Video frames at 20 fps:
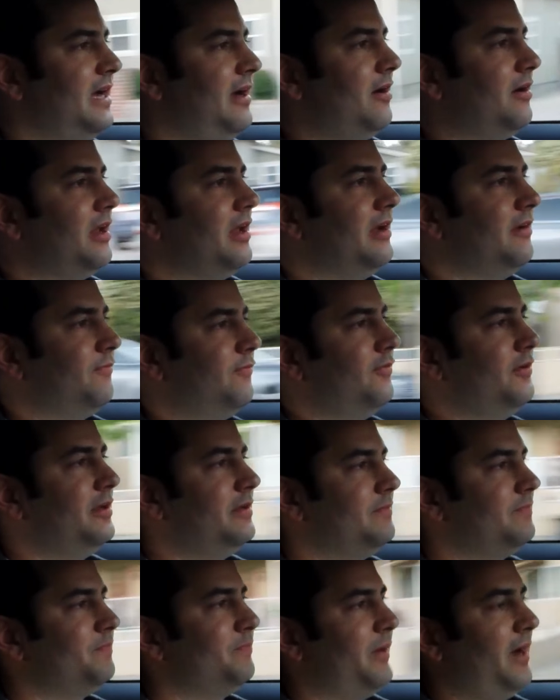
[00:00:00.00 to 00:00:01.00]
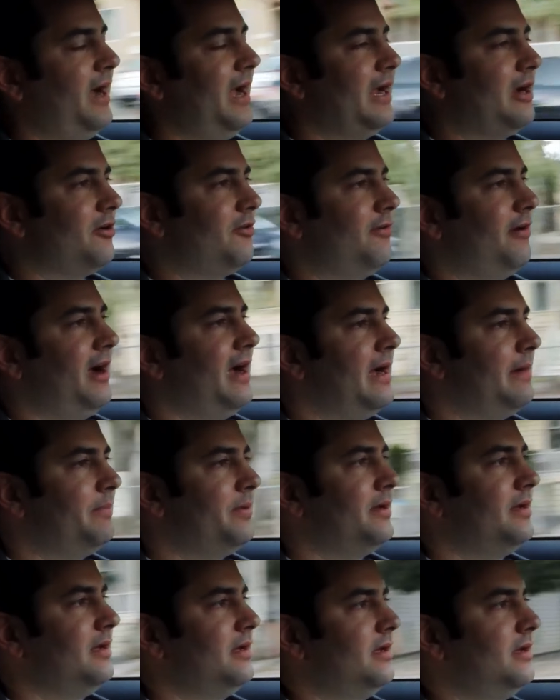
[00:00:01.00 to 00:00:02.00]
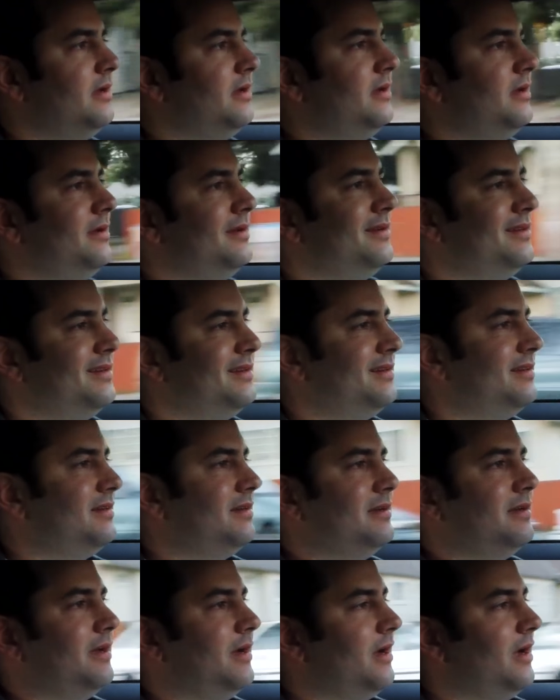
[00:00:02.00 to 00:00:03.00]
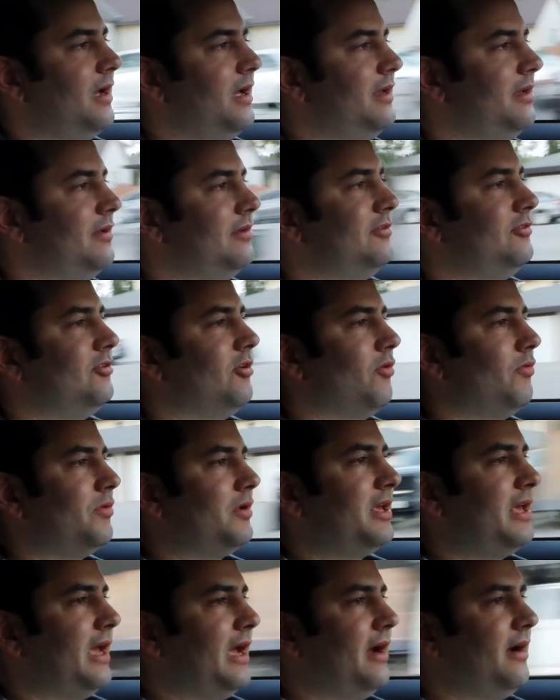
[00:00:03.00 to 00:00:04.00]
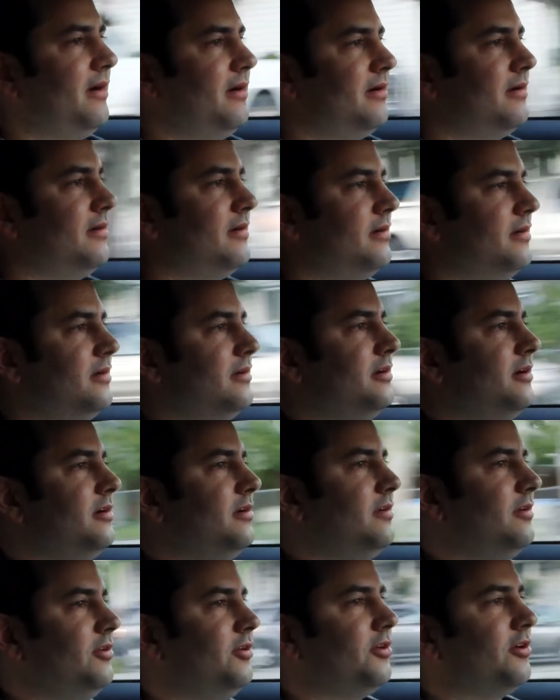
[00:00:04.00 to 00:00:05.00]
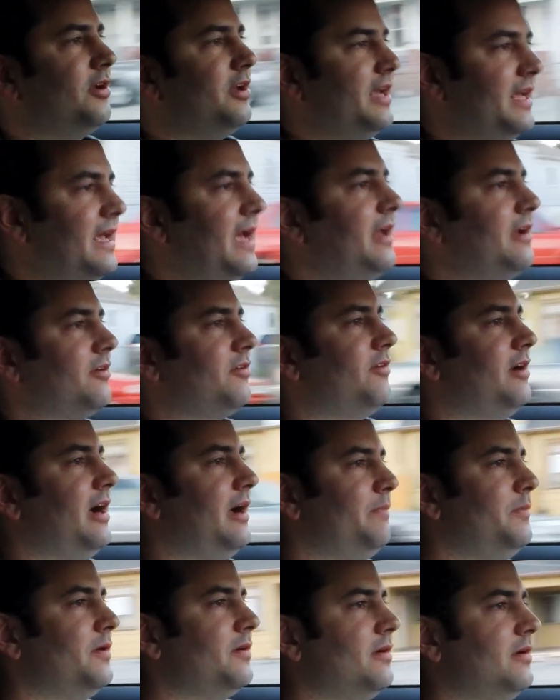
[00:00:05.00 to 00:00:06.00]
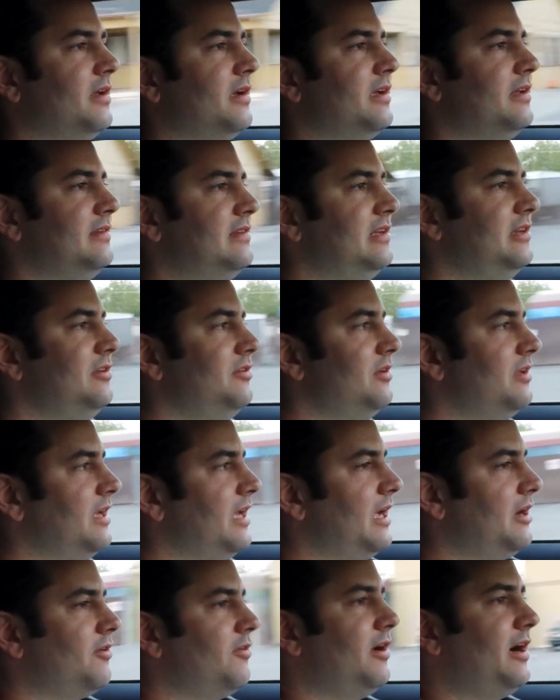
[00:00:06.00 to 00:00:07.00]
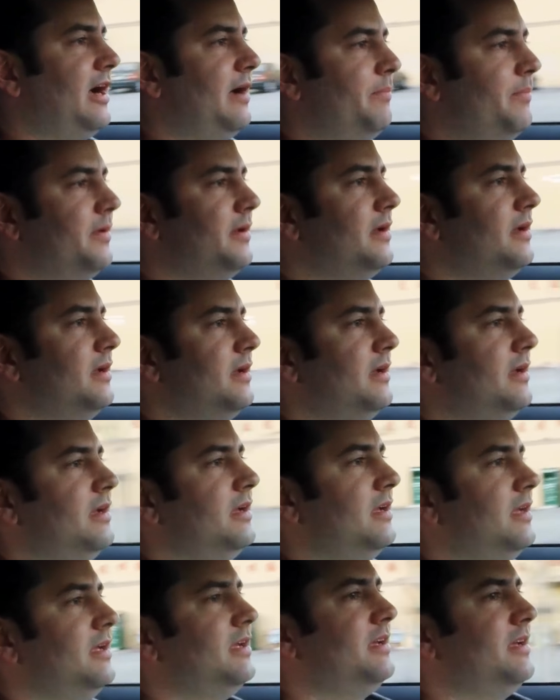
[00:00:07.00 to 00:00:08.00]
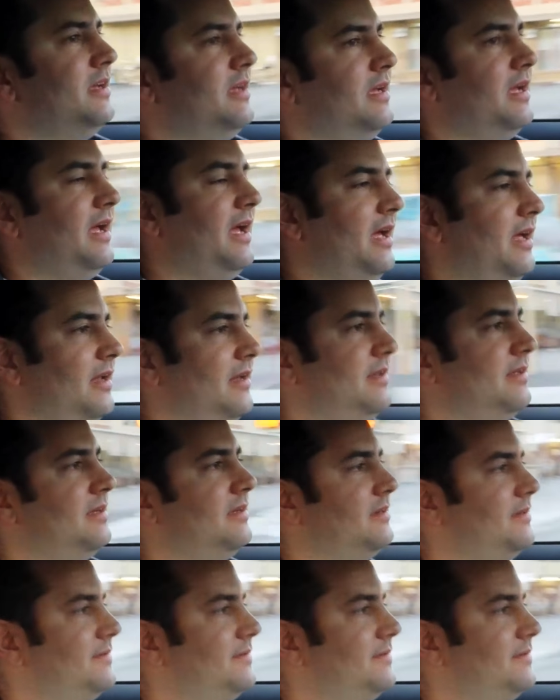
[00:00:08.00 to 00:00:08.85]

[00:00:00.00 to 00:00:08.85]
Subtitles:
out, and if we buy crap and don't care, you're going to get crap. You're going to continue to get crap. And